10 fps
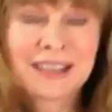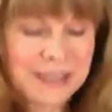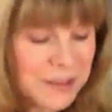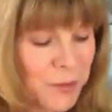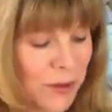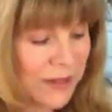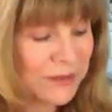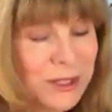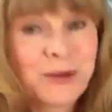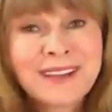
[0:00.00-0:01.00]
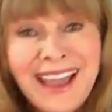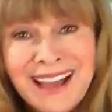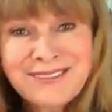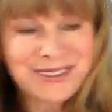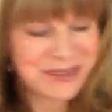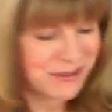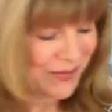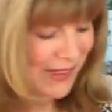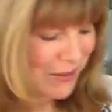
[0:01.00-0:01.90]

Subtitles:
At this point, you don't have to,